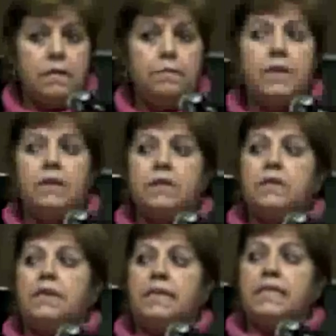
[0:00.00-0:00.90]

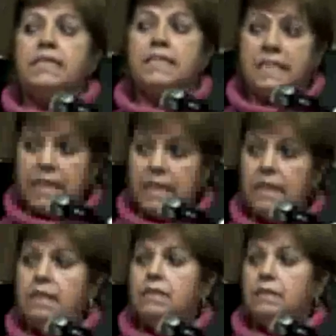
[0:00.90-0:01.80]
because it is
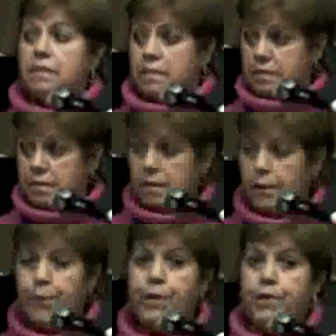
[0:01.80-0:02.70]
still
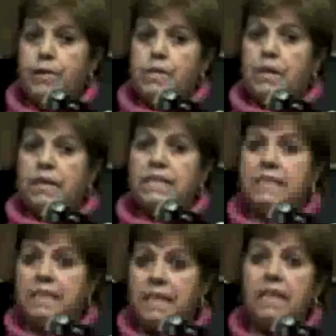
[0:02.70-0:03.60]
appears, it is
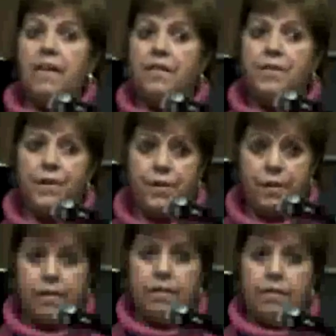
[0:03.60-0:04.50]
still
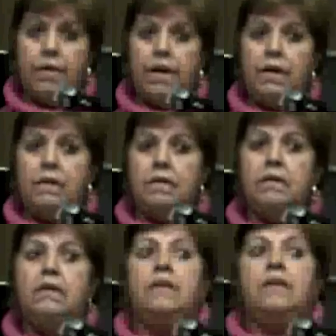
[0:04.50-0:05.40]
there, okay?
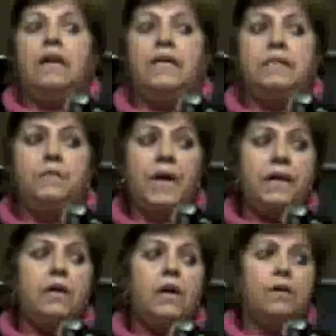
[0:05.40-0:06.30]
As a
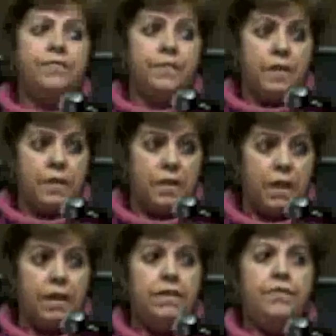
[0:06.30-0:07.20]
matter of
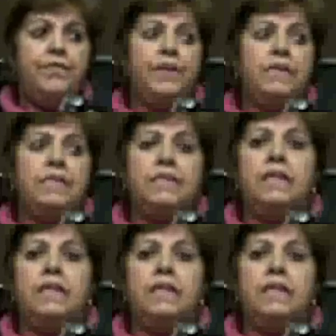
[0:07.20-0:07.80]
a different